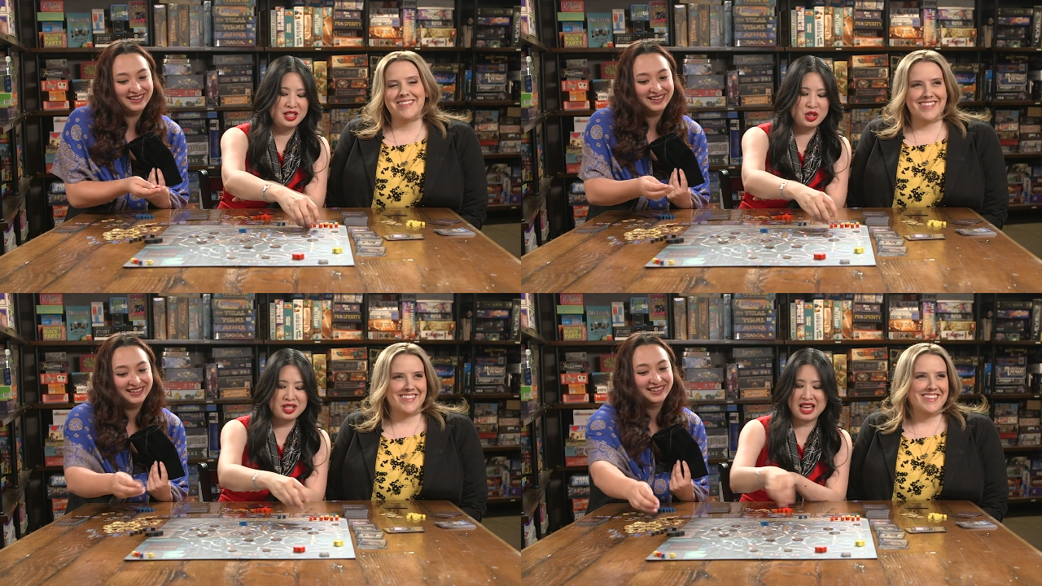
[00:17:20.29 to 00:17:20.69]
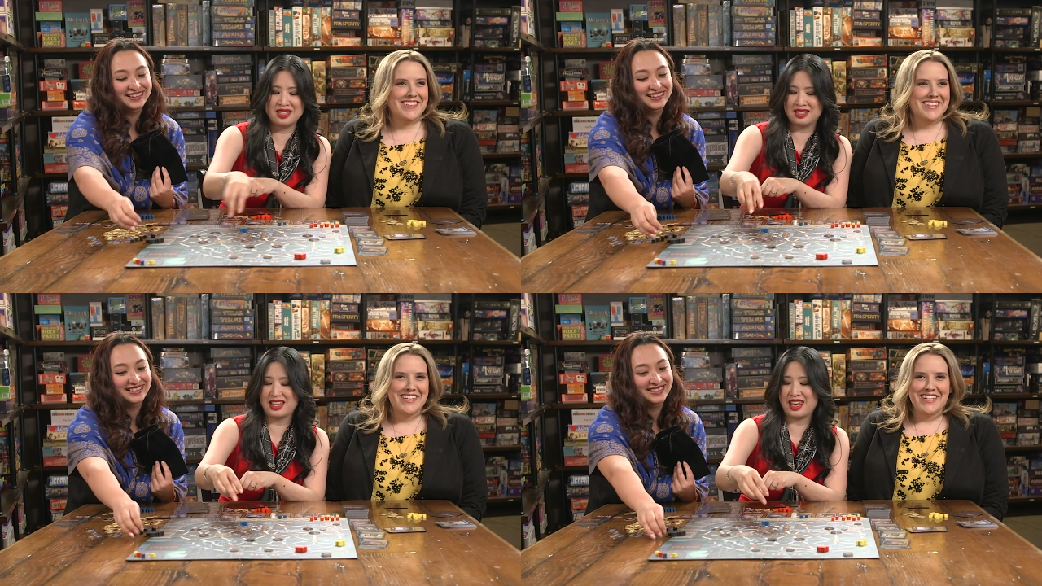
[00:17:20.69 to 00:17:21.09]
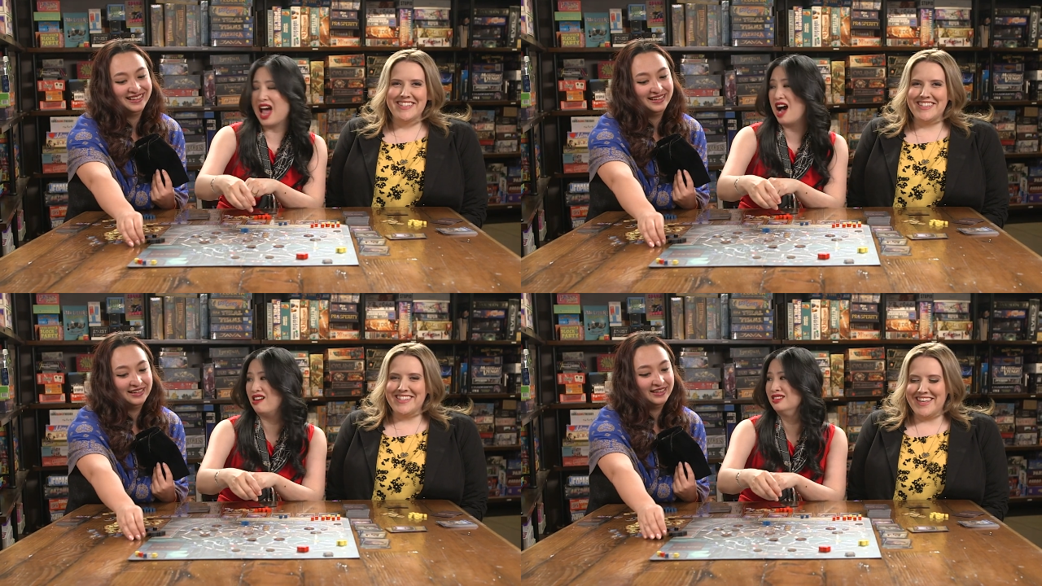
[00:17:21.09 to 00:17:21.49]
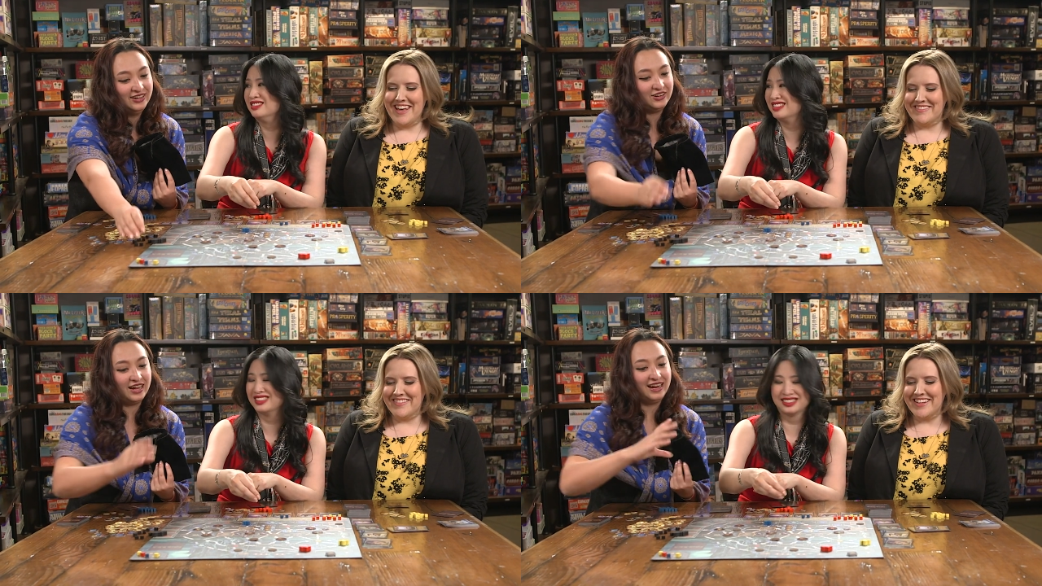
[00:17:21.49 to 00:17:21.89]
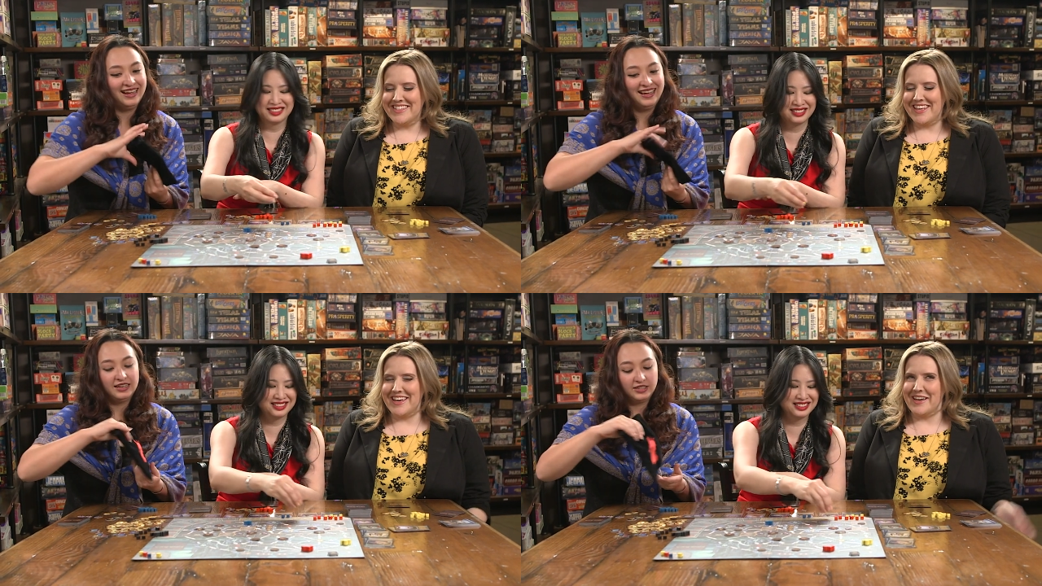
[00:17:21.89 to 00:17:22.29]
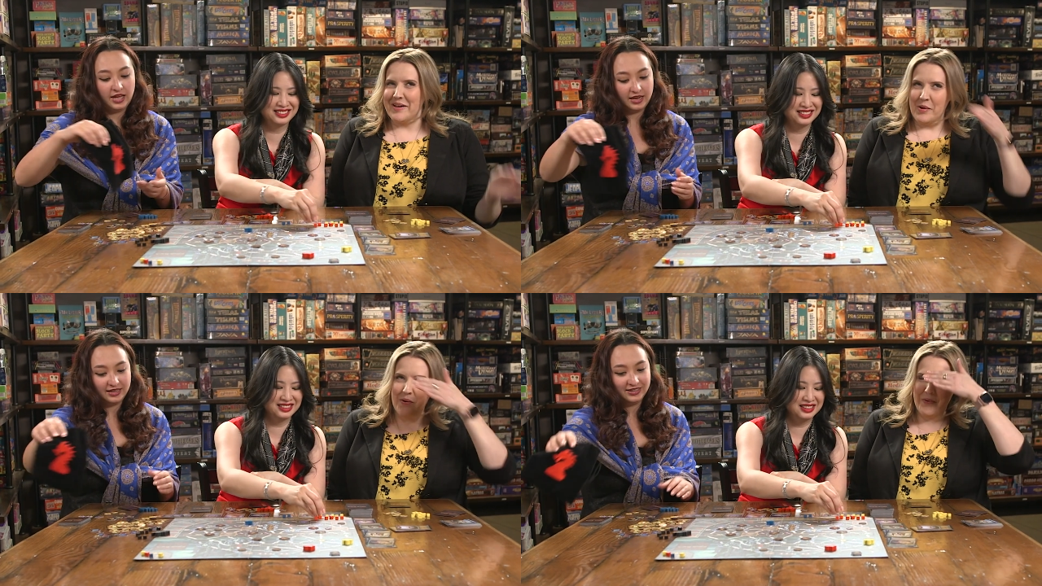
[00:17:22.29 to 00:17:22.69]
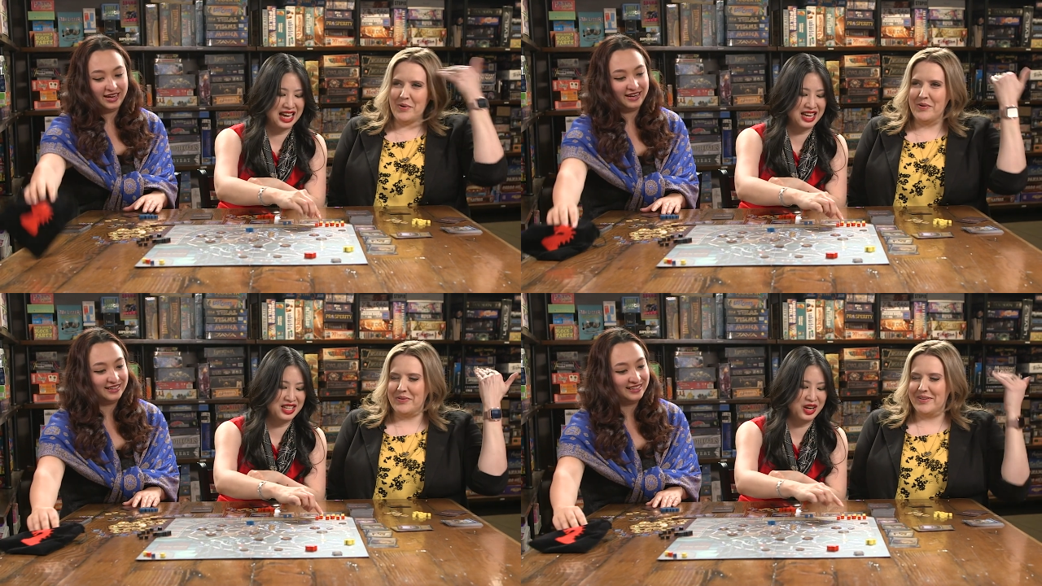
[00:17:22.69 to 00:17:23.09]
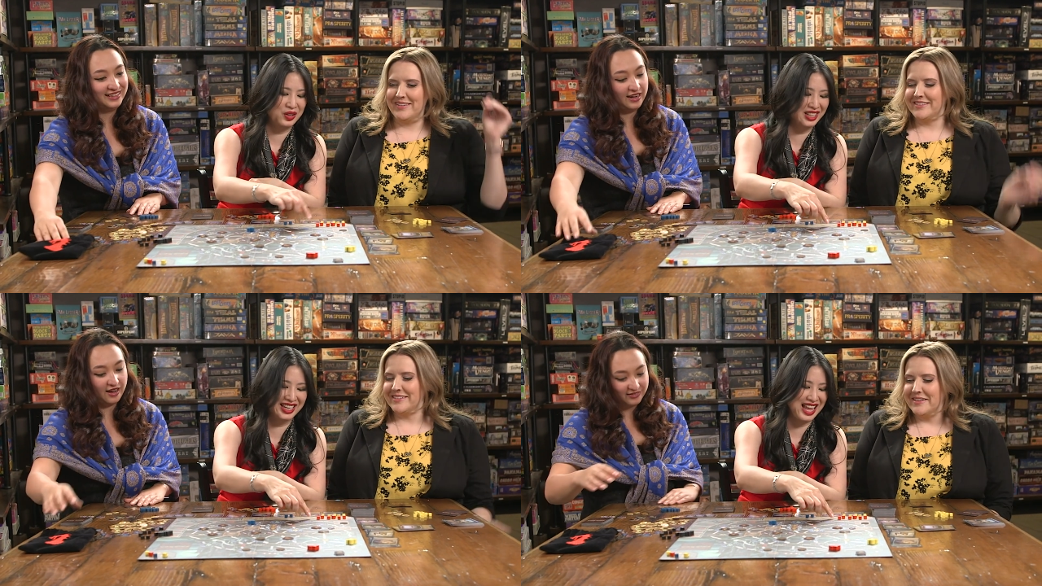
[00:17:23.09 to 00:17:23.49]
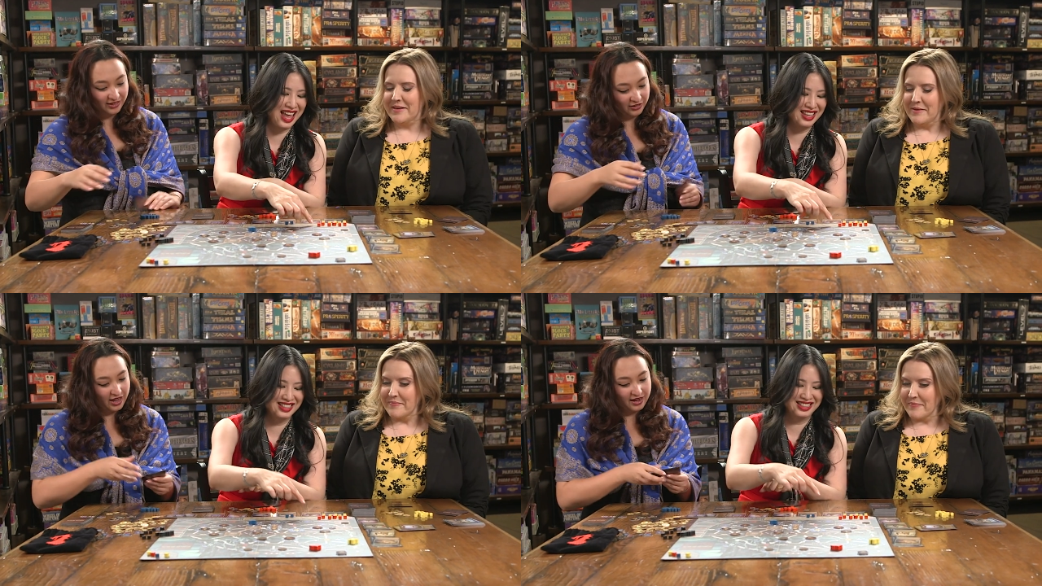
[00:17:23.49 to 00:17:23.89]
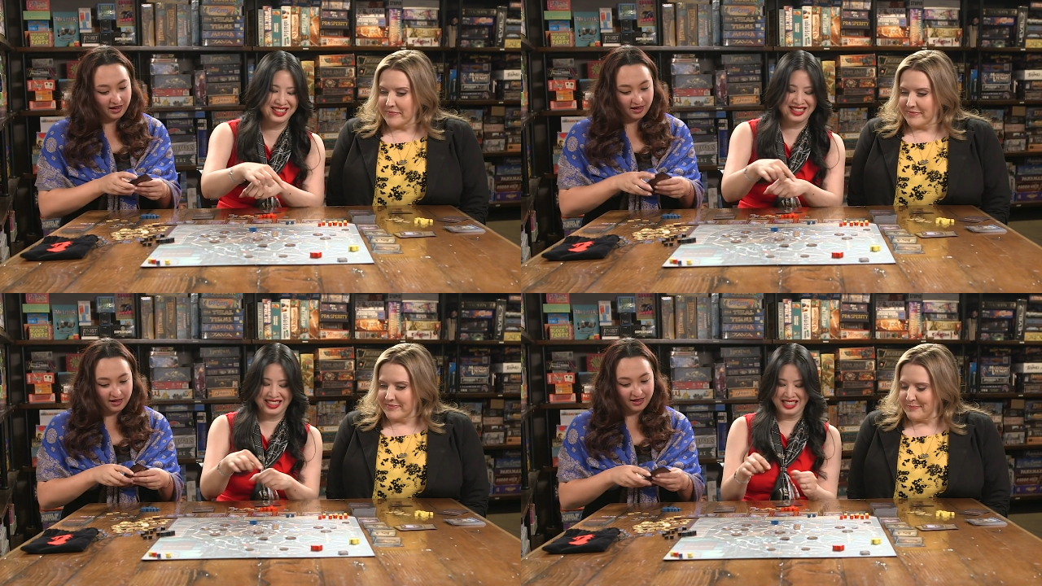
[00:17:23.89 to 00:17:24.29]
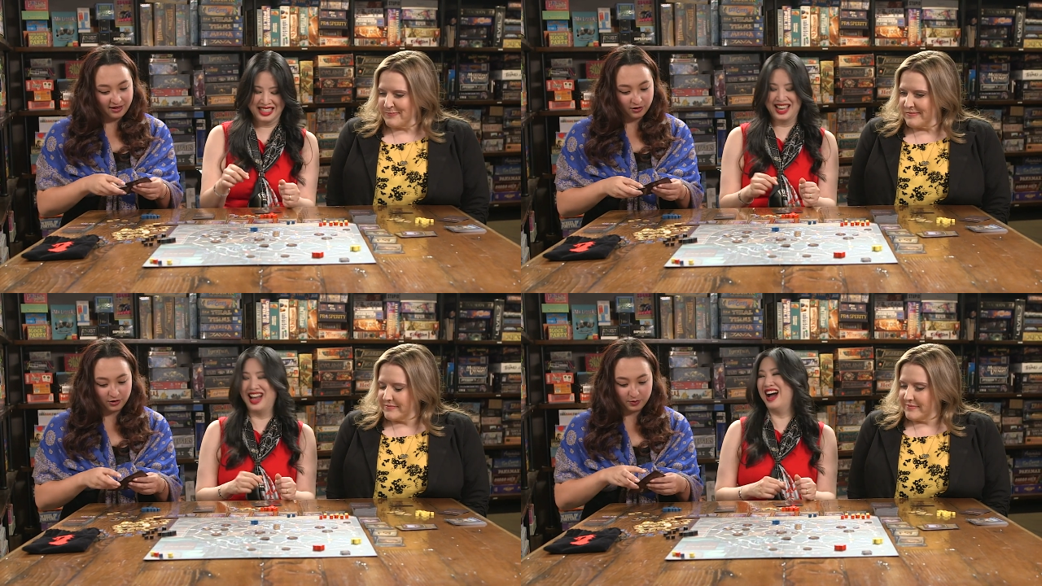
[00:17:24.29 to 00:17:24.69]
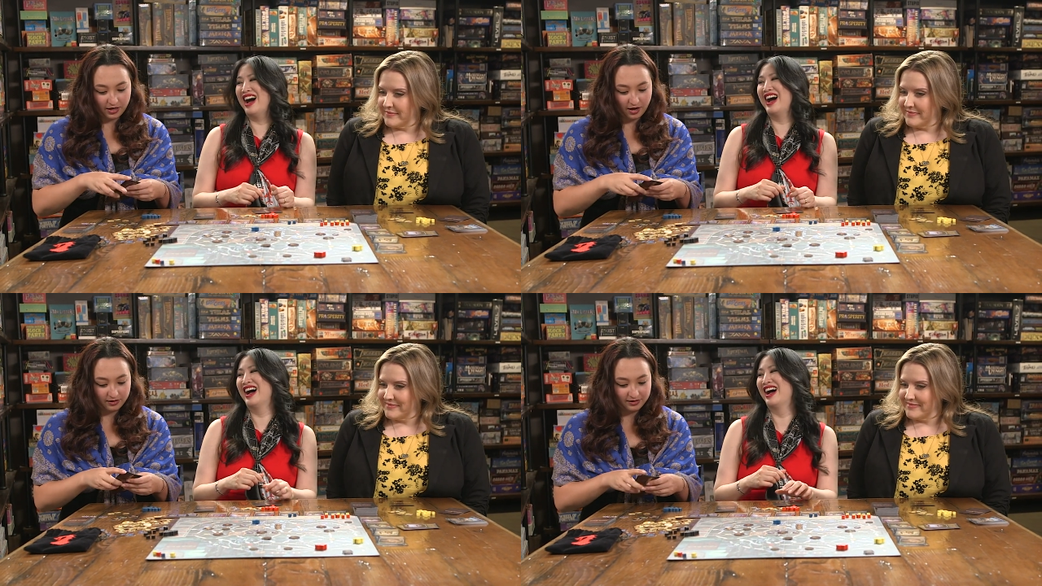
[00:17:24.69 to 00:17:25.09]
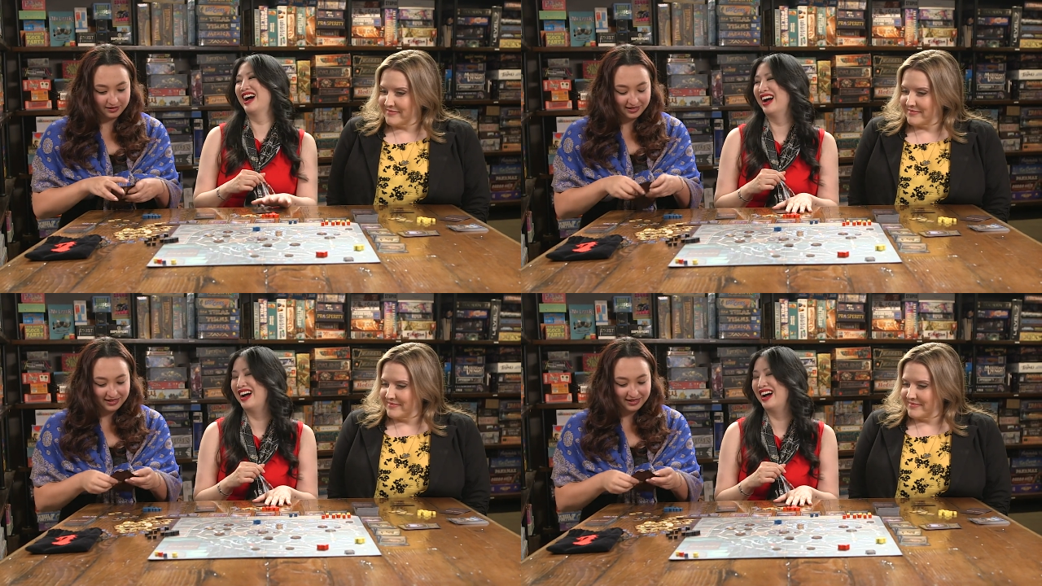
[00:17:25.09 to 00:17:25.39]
Speaker 1: You just need to get out.
Speaker 2: It's getting okay. risky. Okay. Okay. Get out. Okay. Uh. Oh my God.